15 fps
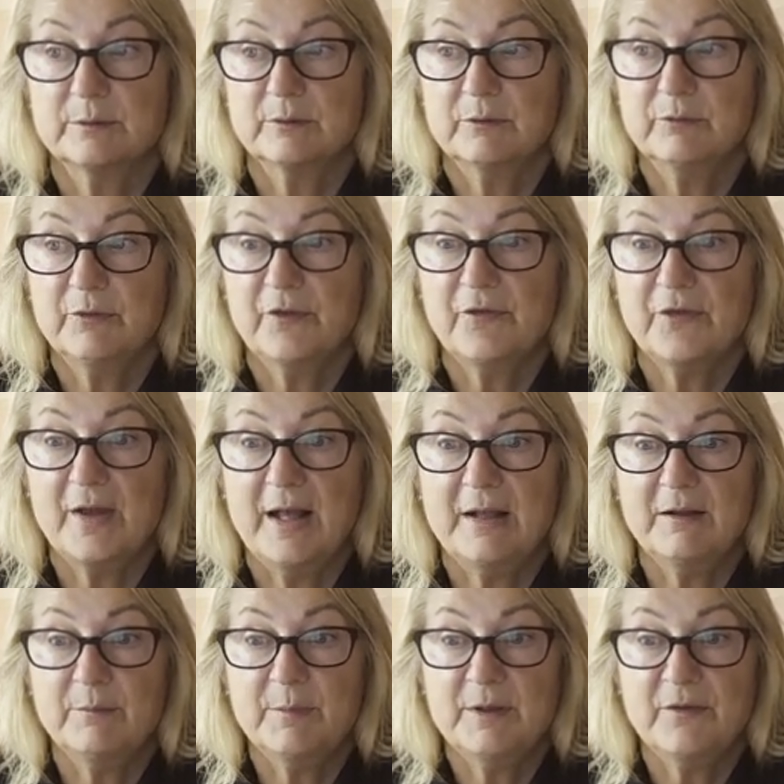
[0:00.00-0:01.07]
with
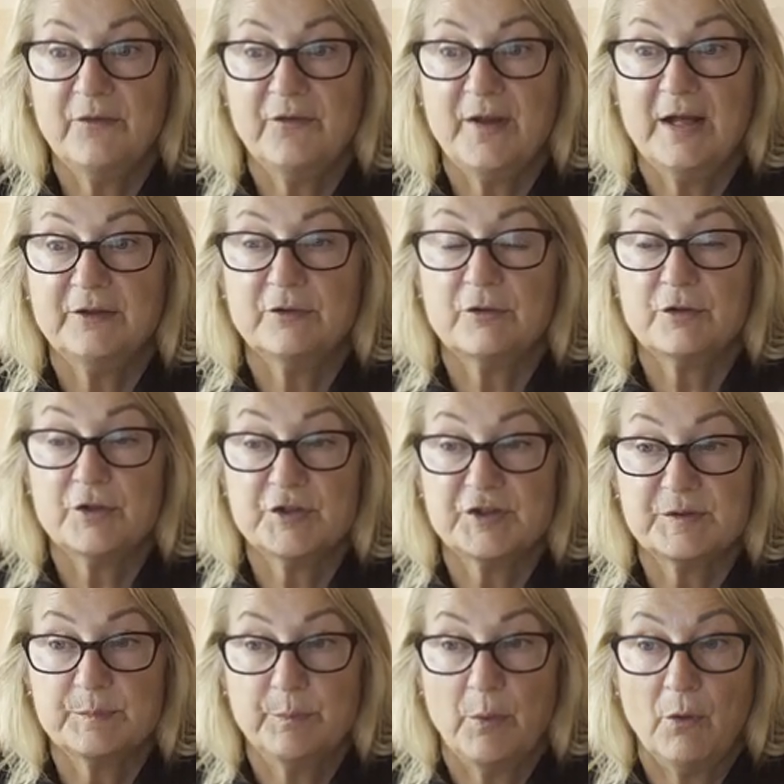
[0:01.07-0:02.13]
elements that
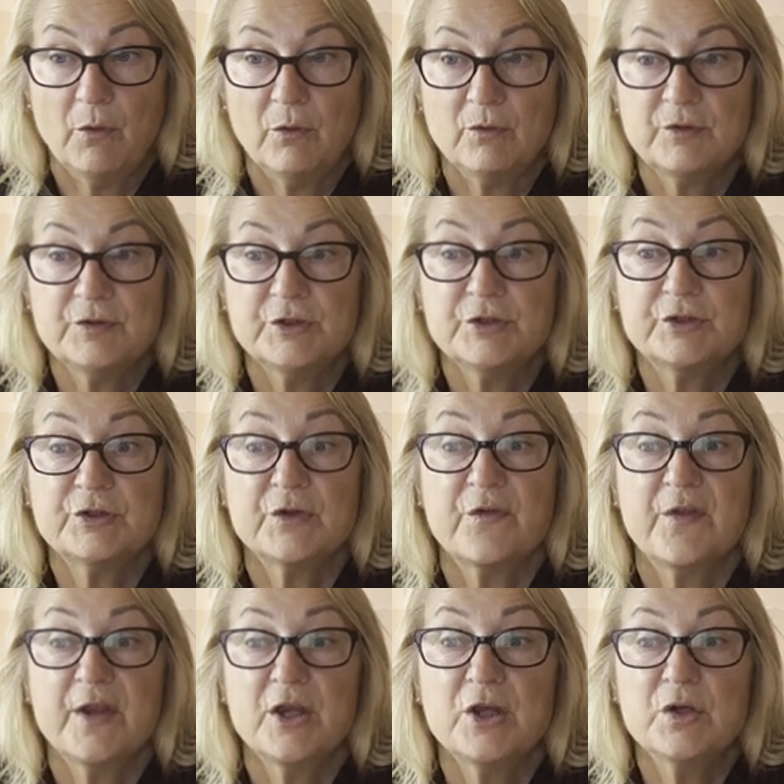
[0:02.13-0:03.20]
respond to
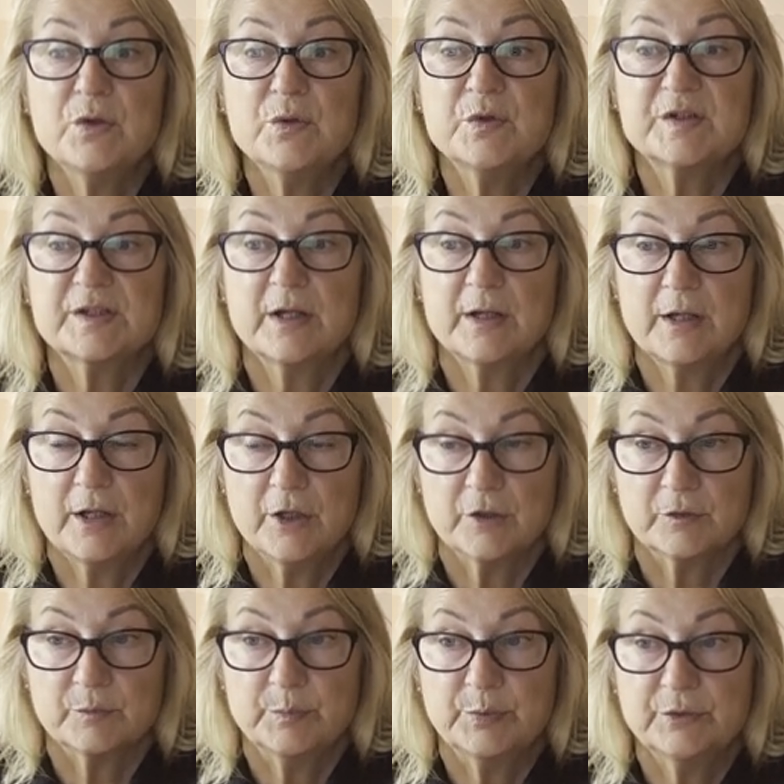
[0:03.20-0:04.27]
the user
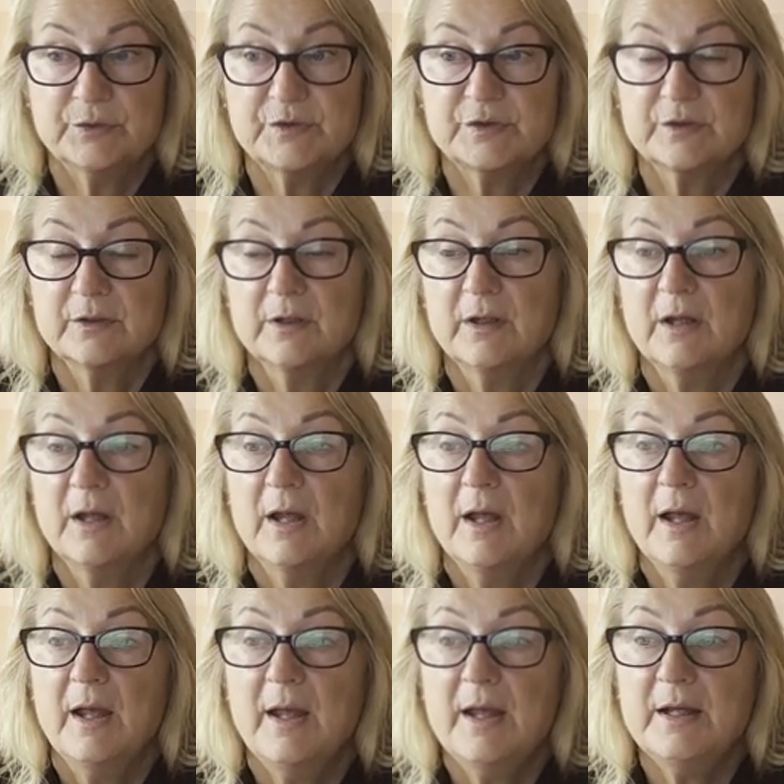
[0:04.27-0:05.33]
input
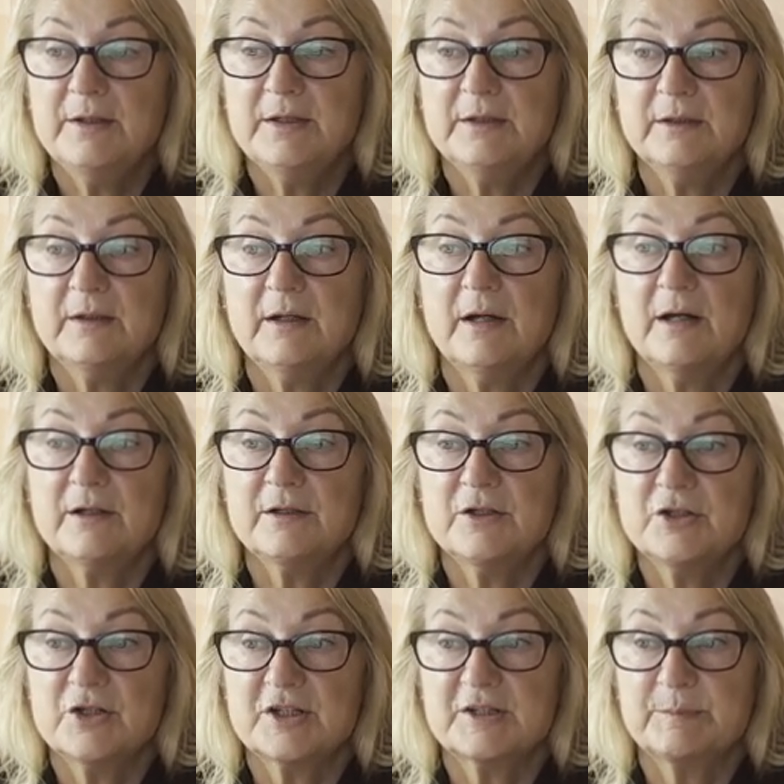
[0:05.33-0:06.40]
and
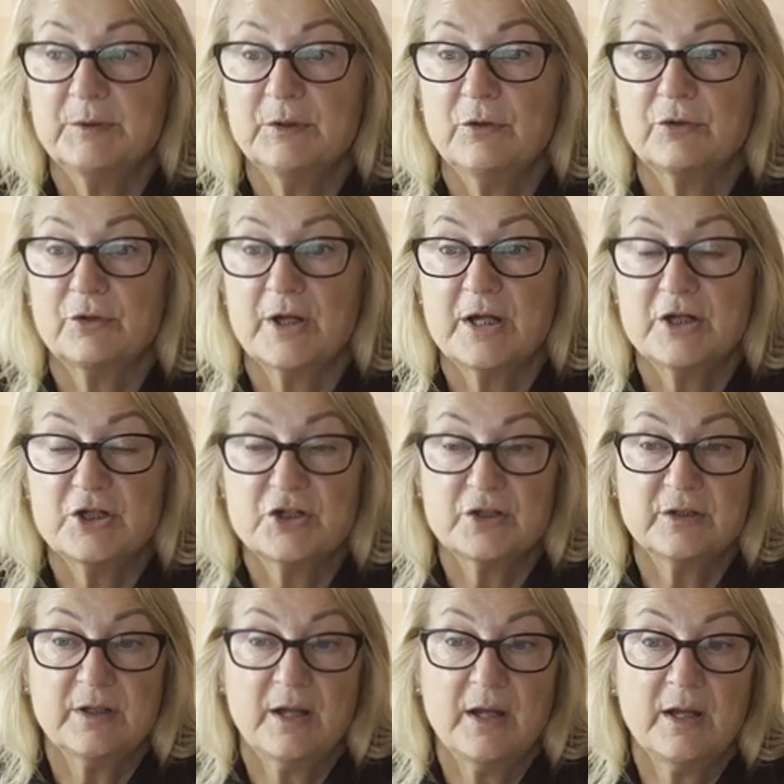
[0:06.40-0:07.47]
encourage
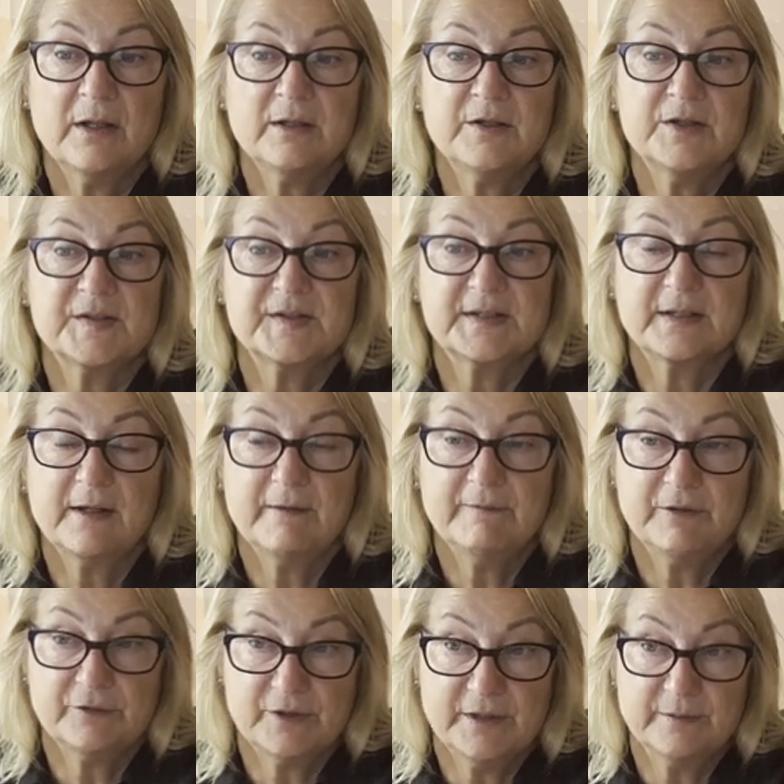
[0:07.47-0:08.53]
exploration and
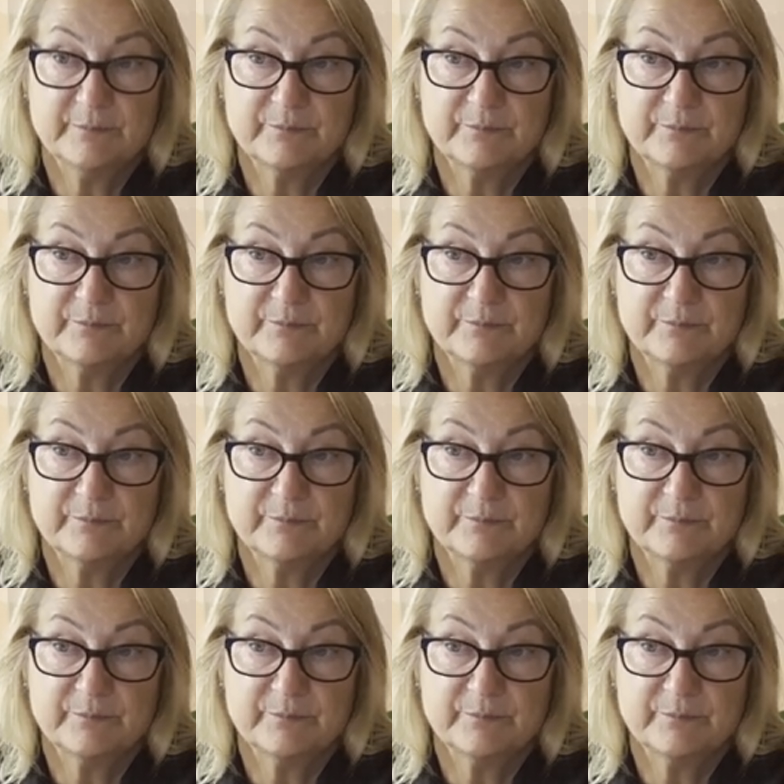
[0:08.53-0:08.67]
discovery.